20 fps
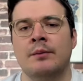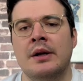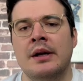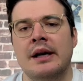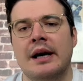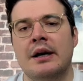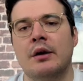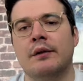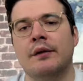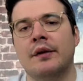
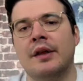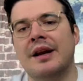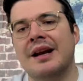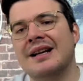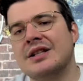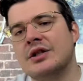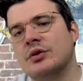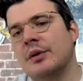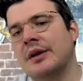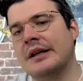And over the next
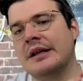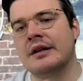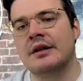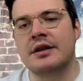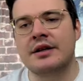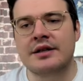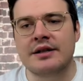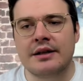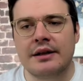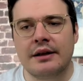3
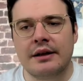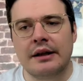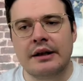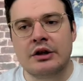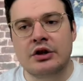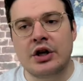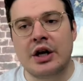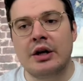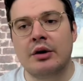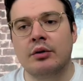years,
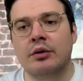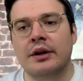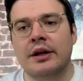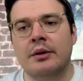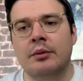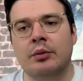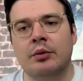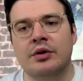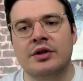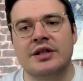generally
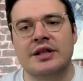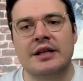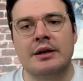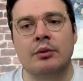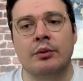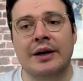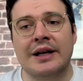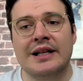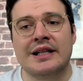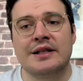we'll see
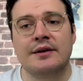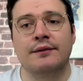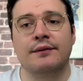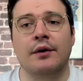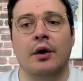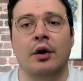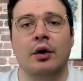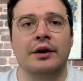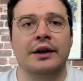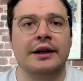rates
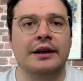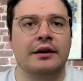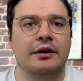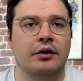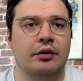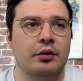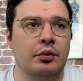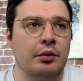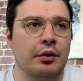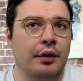falling
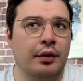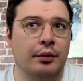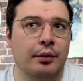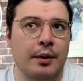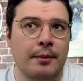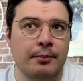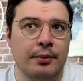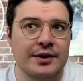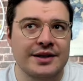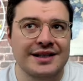to the
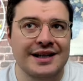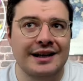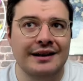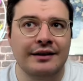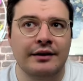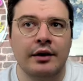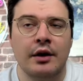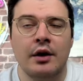3%